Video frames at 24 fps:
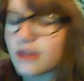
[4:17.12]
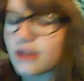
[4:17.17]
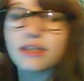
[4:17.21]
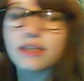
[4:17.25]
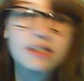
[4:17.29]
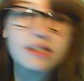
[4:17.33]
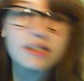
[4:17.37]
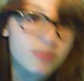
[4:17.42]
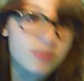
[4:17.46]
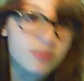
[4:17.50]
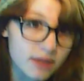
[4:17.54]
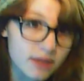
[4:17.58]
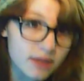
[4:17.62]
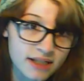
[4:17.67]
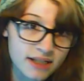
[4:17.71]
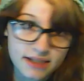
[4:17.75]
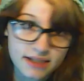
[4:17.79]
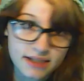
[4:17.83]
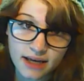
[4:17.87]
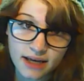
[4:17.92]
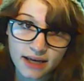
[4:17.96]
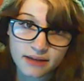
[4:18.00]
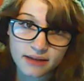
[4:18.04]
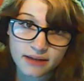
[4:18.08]
This is what he
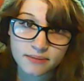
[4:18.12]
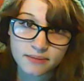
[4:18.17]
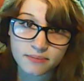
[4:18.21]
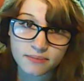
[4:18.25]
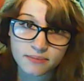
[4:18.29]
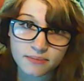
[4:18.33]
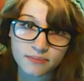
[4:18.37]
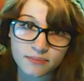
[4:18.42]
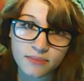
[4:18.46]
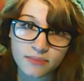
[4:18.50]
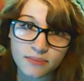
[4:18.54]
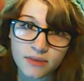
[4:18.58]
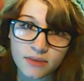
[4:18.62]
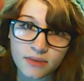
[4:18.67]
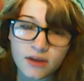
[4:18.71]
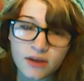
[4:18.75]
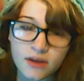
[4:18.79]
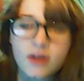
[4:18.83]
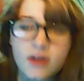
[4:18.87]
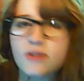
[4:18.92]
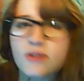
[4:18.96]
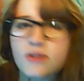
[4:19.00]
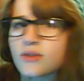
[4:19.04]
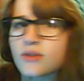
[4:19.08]
said.
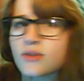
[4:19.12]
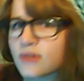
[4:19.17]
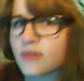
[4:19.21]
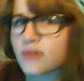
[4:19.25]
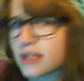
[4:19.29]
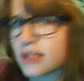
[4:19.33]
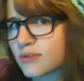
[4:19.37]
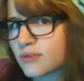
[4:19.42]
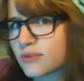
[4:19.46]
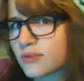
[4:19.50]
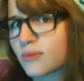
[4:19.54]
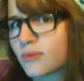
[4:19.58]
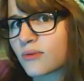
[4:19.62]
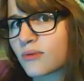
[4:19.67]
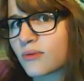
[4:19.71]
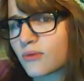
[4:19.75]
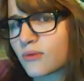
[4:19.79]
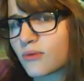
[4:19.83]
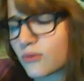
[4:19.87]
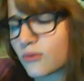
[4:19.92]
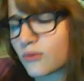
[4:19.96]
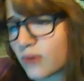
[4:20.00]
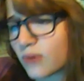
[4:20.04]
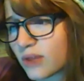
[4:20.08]
So it is
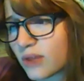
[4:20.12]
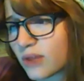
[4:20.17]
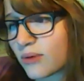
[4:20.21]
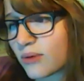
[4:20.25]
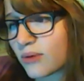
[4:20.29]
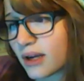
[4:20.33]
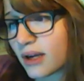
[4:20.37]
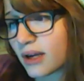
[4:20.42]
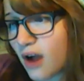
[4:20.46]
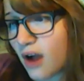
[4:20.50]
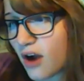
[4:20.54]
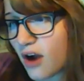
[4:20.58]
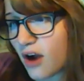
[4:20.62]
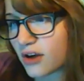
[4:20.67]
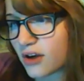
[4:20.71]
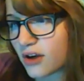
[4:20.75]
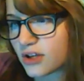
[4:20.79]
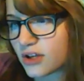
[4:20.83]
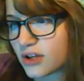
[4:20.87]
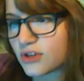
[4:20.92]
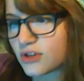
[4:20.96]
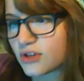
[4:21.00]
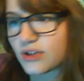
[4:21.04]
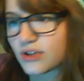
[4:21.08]
with regard
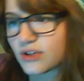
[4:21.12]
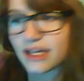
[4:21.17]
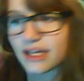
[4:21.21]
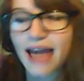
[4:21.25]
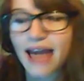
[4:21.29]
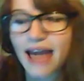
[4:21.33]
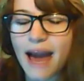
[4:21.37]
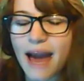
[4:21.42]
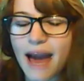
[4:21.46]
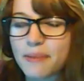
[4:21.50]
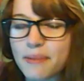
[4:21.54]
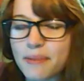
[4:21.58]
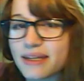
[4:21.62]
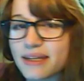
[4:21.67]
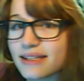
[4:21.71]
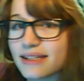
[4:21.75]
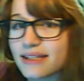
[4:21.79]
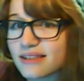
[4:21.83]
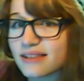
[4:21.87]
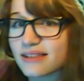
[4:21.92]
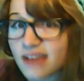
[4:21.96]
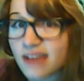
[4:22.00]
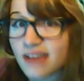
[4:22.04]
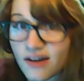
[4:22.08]
to the
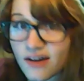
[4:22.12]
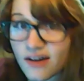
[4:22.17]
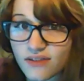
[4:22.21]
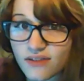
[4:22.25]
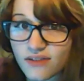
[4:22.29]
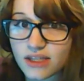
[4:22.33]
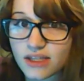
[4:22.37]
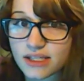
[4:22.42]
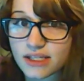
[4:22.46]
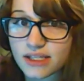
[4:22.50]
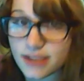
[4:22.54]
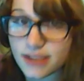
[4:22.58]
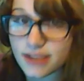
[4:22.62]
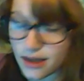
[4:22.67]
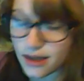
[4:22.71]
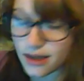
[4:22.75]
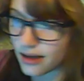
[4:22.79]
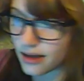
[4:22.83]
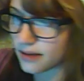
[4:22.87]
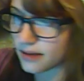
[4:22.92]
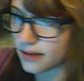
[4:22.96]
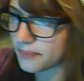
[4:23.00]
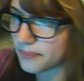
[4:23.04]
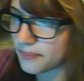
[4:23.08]
inhabitants of the
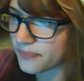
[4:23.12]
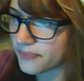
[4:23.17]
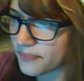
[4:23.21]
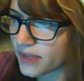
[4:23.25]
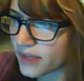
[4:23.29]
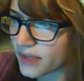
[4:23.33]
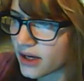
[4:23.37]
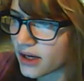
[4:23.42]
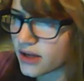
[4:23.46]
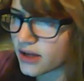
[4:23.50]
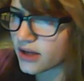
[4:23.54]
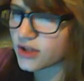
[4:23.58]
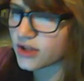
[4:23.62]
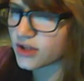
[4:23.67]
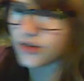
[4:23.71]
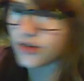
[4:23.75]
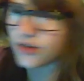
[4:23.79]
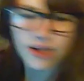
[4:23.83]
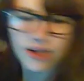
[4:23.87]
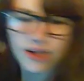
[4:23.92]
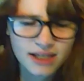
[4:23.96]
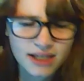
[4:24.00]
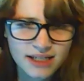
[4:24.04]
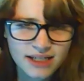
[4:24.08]
sun. Do you
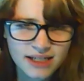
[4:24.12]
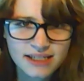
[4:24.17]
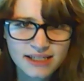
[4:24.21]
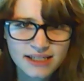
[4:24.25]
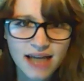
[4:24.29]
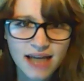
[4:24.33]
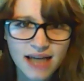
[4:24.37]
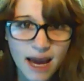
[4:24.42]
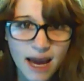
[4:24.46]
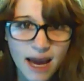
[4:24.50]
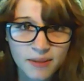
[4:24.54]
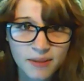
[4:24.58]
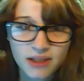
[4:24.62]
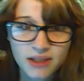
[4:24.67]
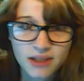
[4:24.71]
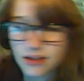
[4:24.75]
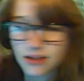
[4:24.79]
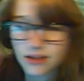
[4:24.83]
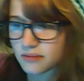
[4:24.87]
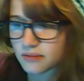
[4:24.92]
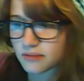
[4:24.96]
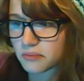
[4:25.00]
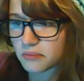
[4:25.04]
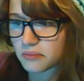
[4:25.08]
think it is
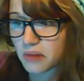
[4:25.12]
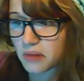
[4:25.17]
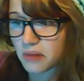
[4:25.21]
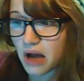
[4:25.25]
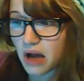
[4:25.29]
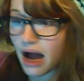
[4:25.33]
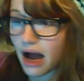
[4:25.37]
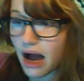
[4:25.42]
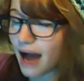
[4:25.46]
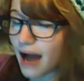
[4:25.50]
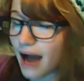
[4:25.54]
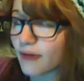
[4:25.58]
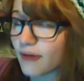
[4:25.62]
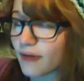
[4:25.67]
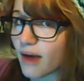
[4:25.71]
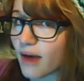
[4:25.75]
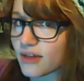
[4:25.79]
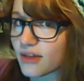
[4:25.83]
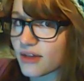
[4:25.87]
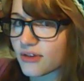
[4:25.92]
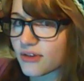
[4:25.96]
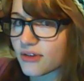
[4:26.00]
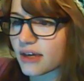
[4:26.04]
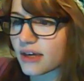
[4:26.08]
inhabited? I
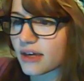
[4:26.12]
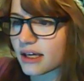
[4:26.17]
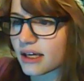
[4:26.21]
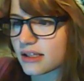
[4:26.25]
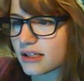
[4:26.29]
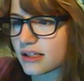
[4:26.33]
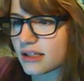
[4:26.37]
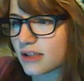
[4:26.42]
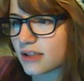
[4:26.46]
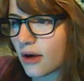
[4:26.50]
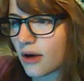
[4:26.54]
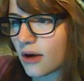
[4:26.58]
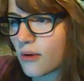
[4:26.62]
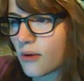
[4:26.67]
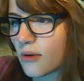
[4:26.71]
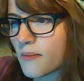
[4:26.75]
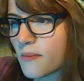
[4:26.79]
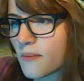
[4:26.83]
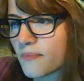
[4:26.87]
rather think it so.